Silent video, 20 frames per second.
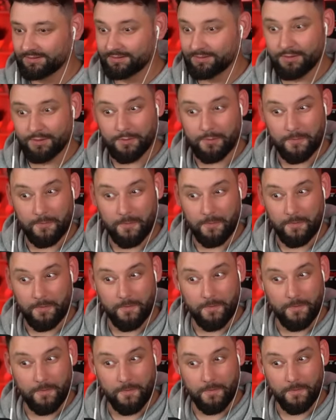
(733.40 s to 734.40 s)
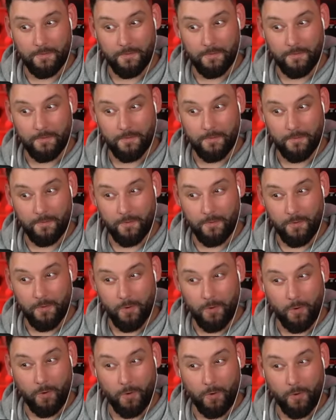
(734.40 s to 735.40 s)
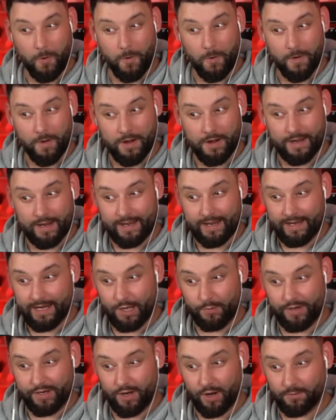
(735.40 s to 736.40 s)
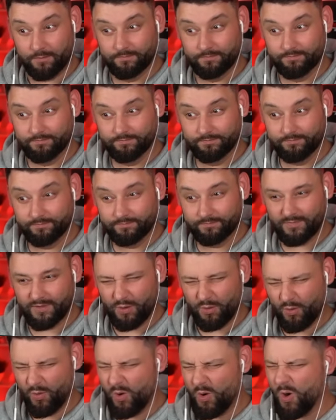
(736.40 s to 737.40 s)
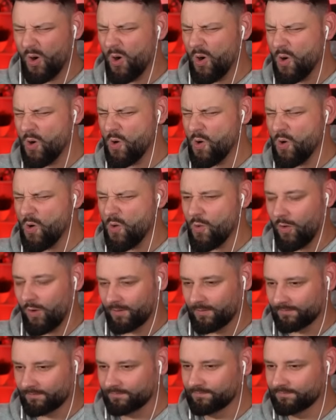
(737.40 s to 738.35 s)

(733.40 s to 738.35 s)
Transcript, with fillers: Brace, brace, brace. Here we go. Oh!